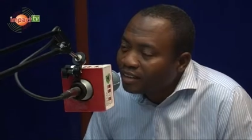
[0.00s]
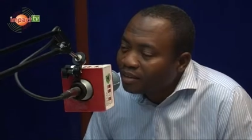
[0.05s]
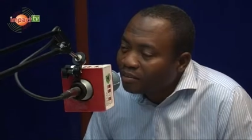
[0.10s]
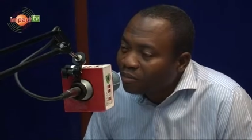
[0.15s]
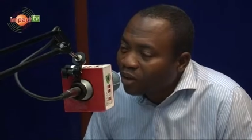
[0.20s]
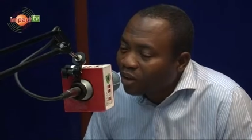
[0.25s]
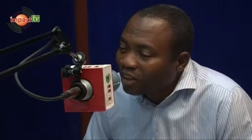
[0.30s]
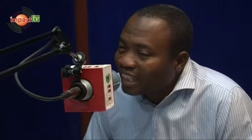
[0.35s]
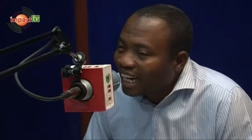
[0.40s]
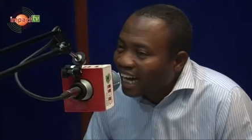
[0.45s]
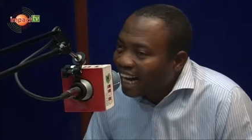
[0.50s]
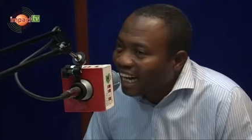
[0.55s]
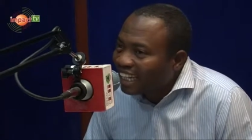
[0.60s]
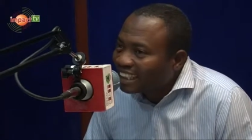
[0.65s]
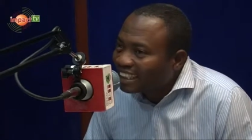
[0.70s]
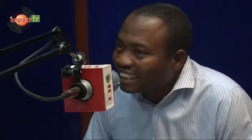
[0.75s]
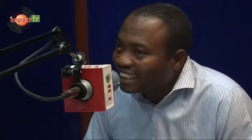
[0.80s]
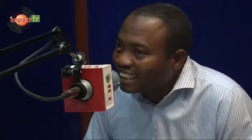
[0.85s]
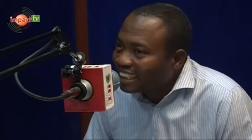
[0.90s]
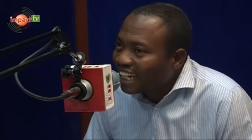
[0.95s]
But there are
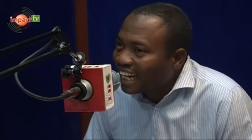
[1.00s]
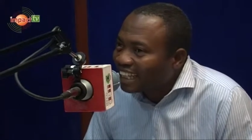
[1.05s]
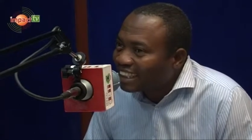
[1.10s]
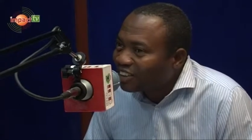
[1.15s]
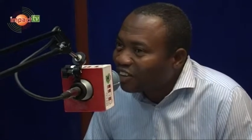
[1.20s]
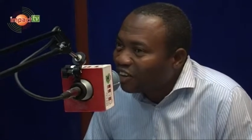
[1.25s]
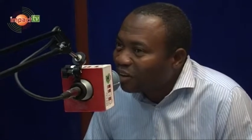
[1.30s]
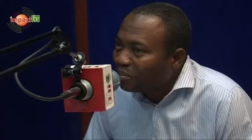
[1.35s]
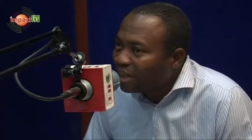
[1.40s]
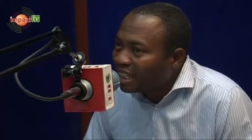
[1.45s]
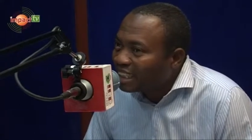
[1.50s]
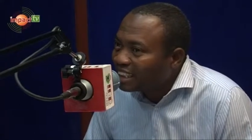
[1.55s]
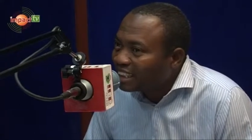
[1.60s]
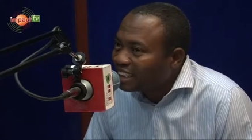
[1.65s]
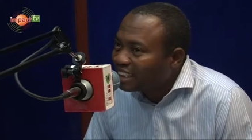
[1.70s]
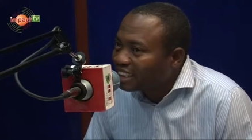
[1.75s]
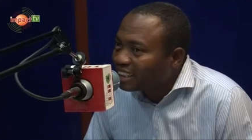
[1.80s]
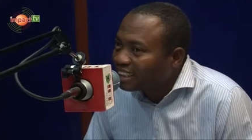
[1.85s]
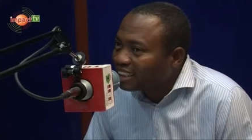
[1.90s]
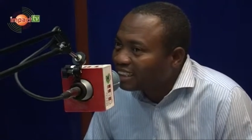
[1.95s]
things that the government
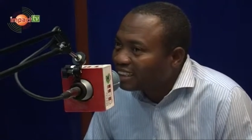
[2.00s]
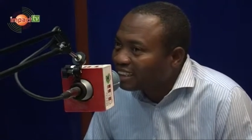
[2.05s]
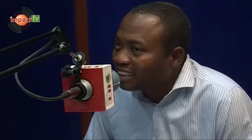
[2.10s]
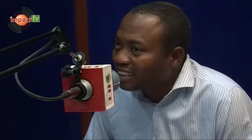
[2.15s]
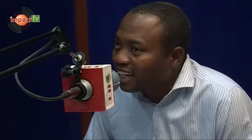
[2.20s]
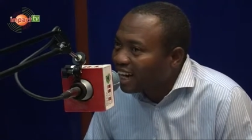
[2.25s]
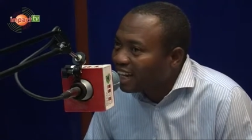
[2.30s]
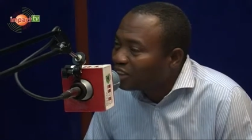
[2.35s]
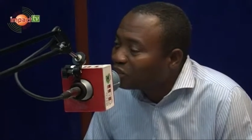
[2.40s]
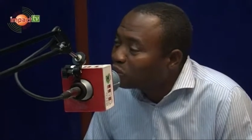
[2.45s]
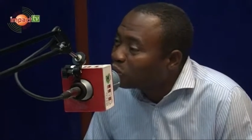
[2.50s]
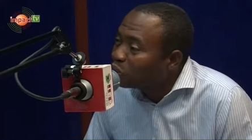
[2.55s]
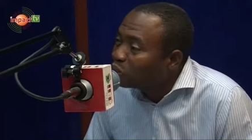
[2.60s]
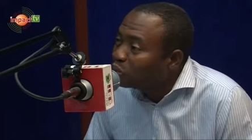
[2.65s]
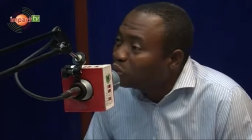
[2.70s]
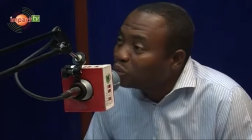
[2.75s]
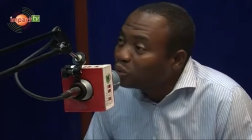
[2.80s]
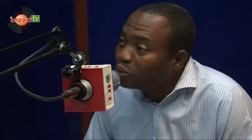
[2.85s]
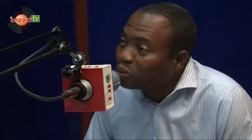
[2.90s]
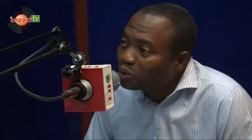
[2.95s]
is trying to
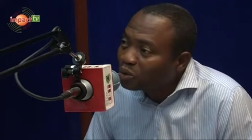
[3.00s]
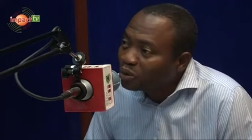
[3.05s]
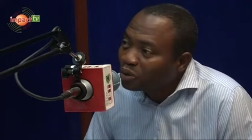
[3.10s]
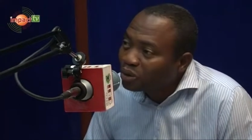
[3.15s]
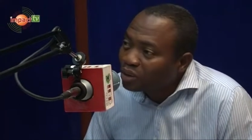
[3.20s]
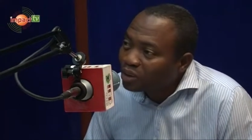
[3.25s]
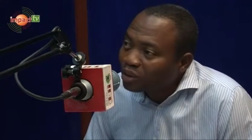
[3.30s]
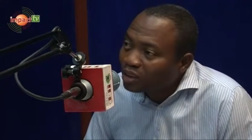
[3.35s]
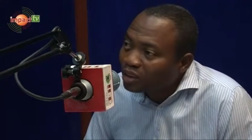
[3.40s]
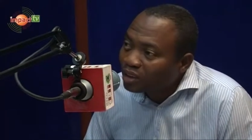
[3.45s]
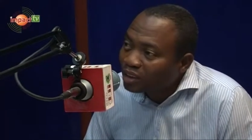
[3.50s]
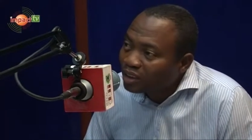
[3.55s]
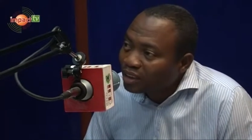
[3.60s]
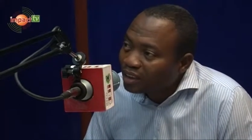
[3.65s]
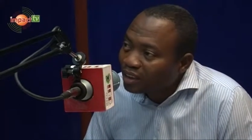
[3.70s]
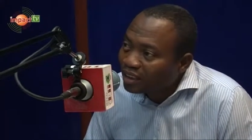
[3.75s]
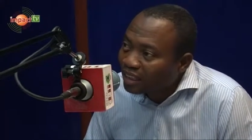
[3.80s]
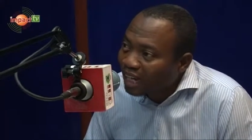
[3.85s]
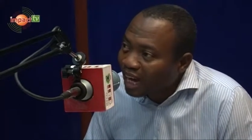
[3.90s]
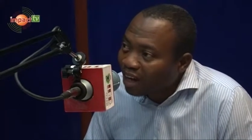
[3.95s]
do
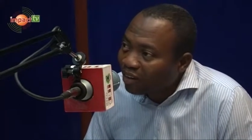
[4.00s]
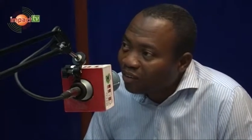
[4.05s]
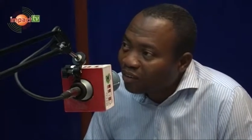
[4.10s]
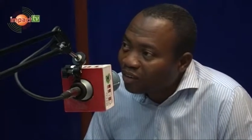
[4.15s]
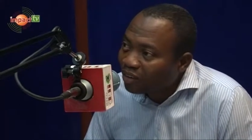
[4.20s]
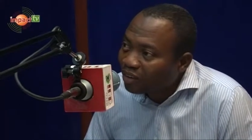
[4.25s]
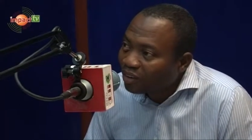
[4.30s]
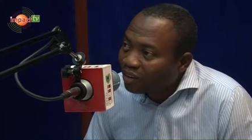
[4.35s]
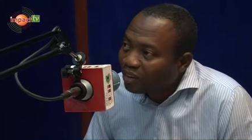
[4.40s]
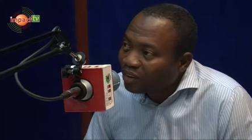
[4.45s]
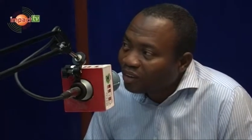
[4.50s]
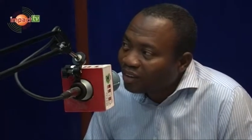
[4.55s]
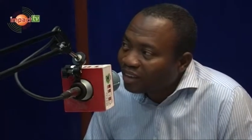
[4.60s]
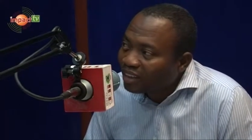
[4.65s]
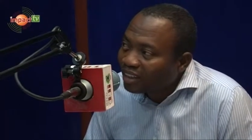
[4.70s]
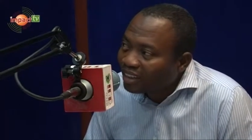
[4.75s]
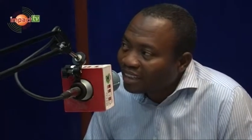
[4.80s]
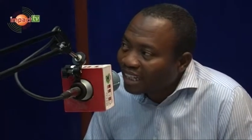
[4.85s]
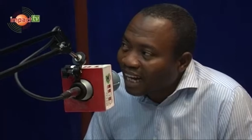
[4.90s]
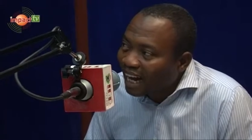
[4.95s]
now
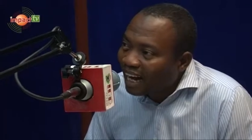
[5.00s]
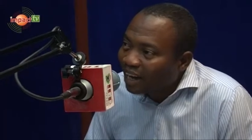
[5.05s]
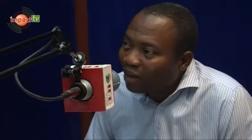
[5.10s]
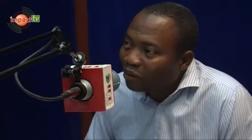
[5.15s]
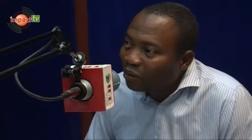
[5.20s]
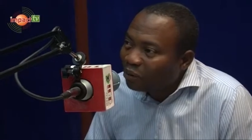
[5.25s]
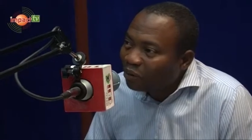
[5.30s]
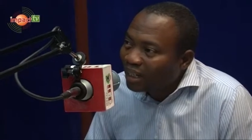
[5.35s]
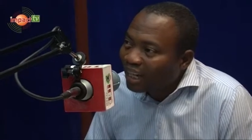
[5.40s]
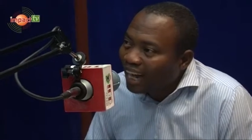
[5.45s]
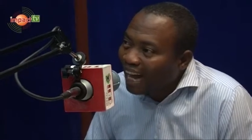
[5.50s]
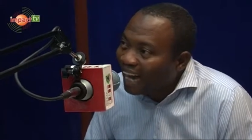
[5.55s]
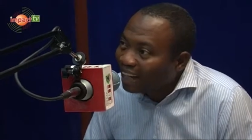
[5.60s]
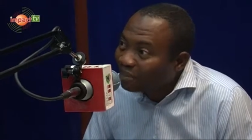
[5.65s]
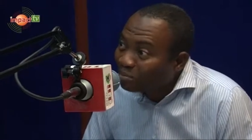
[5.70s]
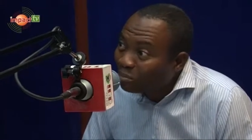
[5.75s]
that we had